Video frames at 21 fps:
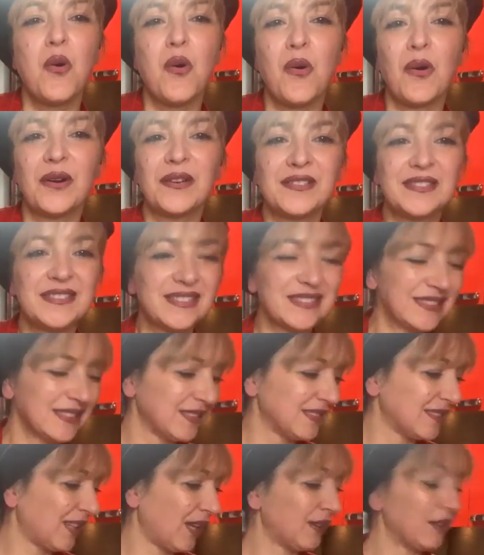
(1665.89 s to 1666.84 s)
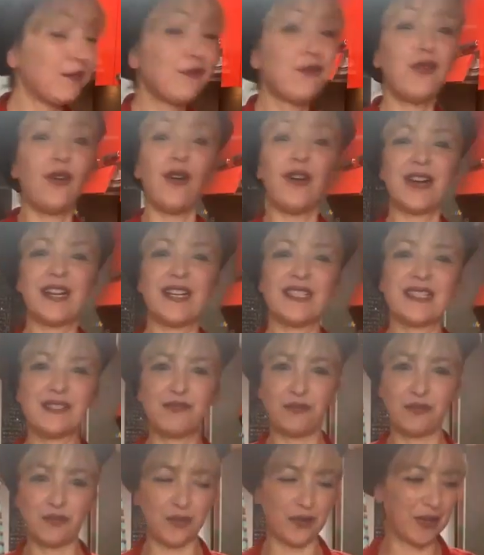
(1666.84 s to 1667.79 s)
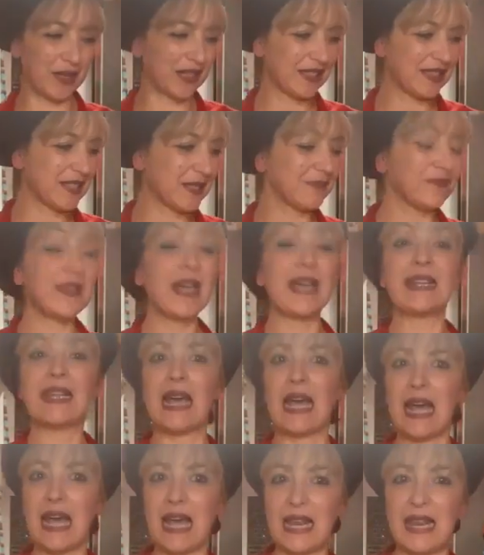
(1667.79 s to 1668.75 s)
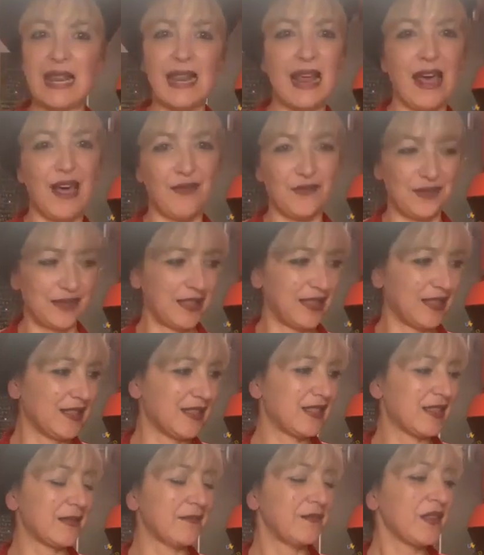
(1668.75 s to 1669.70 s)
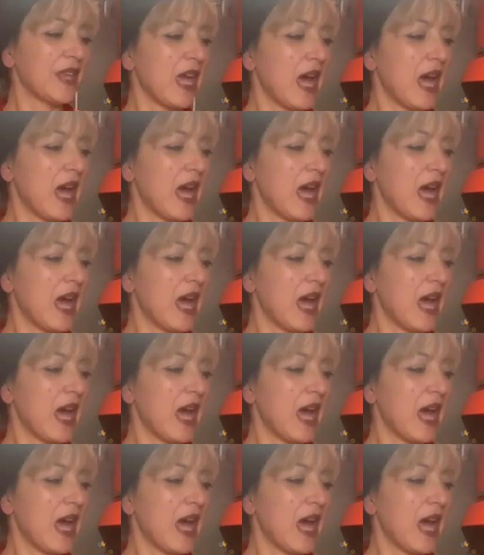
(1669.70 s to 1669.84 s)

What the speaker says: wood and forest fruits that I love this.